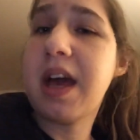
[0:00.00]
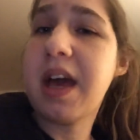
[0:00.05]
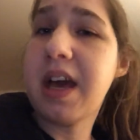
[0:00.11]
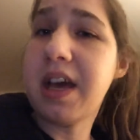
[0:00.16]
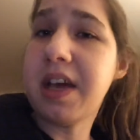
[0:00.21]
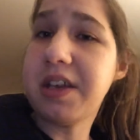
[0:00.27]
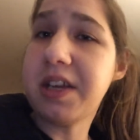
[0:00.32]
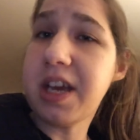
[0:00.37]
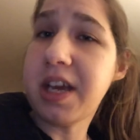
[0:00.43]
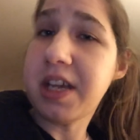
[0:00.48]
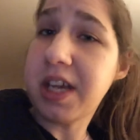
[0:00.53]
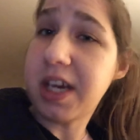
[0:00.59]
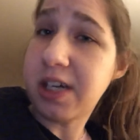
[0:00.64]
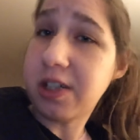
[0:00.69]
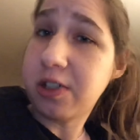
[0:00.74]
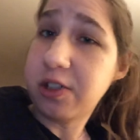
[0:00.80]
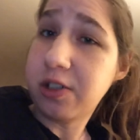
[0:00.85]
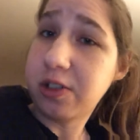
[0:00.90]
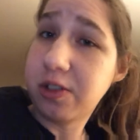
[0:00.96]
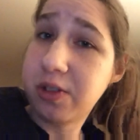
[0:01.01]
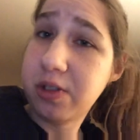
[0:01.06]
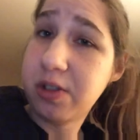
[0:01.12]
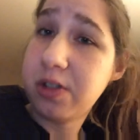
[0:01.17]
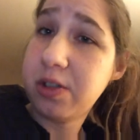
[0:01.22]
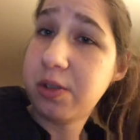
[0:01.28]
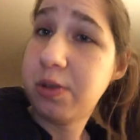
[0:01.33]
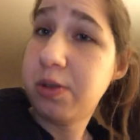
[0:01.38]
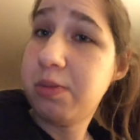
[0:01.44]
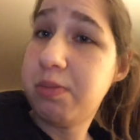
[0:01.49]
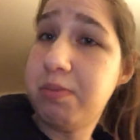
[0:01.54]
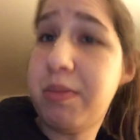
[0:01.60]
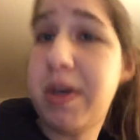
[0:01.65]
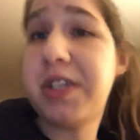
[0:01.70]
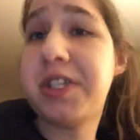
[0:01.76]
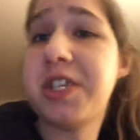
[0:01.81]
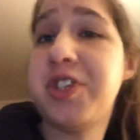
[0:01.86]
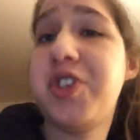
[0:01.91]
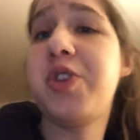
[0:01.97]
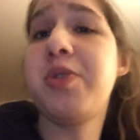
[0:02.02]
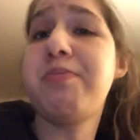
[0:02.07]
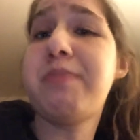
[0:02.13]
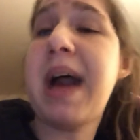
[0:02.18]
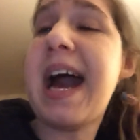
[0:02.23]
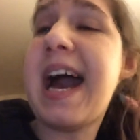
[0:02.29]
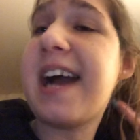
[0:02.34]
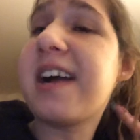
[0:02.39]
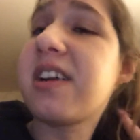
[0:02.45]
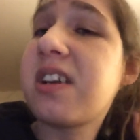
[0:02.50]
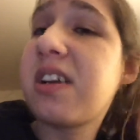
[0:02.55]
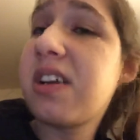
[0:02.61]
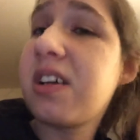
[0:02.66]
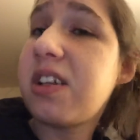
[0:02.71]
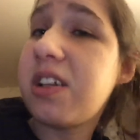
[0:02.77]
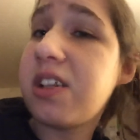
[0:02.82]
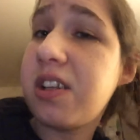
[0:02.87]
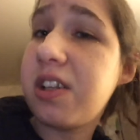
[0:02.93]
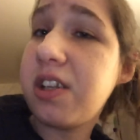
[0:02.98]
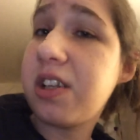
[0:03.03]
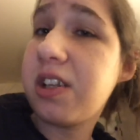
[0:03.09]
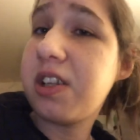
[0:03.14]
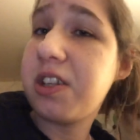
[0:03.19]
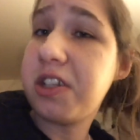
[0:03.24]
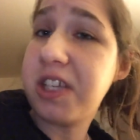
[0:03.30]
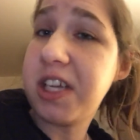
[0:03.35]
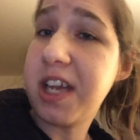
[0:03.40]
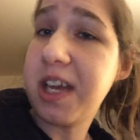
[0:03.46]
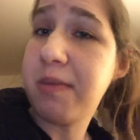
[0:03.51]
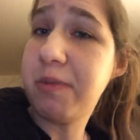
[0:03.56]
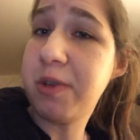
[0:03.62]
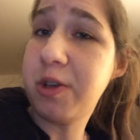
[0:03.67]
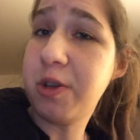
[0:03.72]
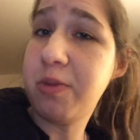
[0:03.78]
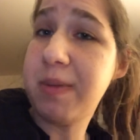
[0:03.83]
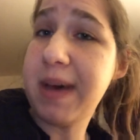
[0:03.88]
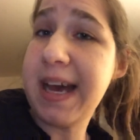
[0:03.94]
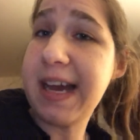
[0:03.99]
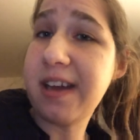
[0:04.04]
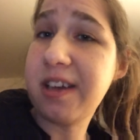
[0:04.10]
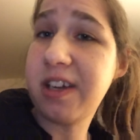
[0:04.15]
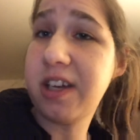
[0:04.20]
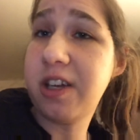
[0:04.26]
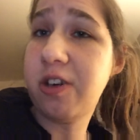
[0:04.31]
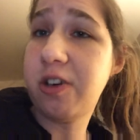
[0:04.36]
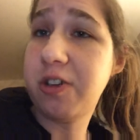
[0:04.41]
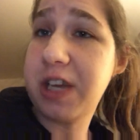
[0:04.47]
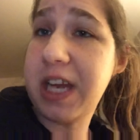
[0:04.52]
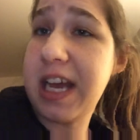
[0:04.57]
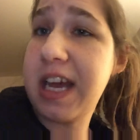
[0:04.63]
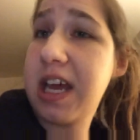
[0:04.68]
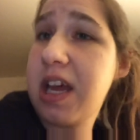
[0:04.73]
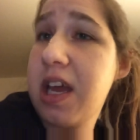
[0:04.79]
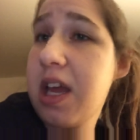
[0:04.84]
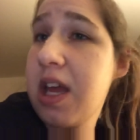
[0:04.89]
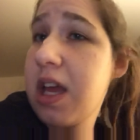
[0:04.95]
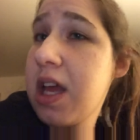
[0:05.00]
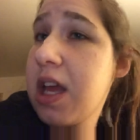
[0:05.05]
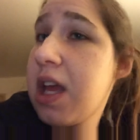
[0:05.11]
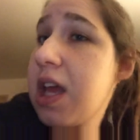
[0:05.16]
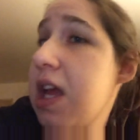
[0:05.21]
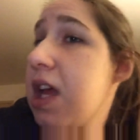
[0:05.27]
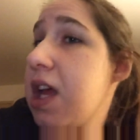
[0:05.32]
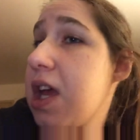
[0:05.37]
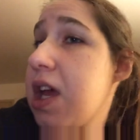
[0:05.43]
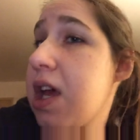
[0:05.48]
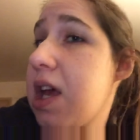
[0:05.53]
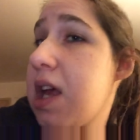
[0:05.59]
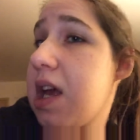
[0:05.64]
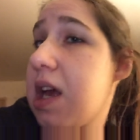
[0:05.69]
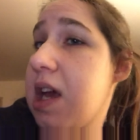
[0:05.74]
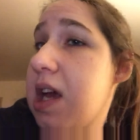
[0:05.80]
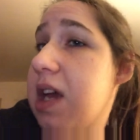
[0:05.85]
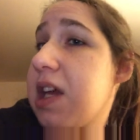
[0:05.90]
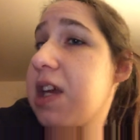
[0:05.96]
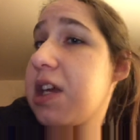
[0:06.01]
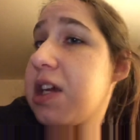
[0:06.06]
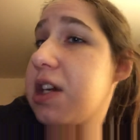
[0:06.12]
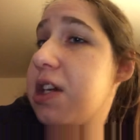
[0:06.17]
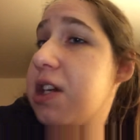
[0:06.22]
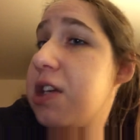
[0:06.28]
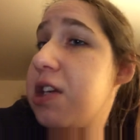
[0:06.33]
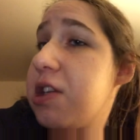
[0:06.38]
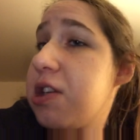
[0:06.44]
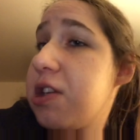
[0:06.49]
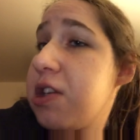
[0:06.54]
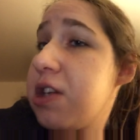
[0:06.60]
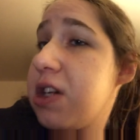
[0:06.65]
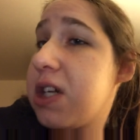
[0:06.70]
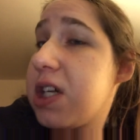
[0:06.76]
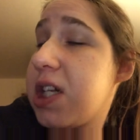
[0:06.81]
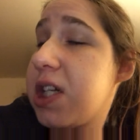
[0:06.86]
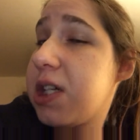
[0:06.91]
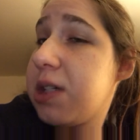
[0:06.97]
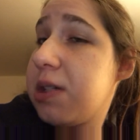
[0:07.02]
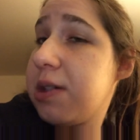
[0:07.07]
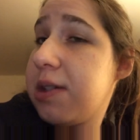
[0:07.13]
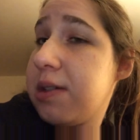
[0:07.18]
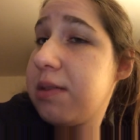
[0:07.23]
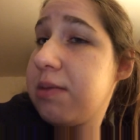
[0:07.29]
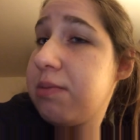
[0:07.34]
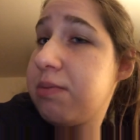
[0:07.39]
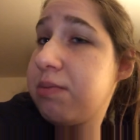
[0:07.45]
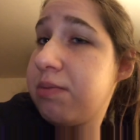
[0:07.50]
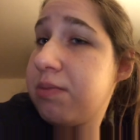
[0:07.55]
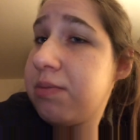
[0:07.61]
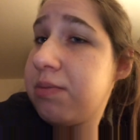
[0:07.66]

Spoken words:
and then I'll message you back, DM you back and all that. And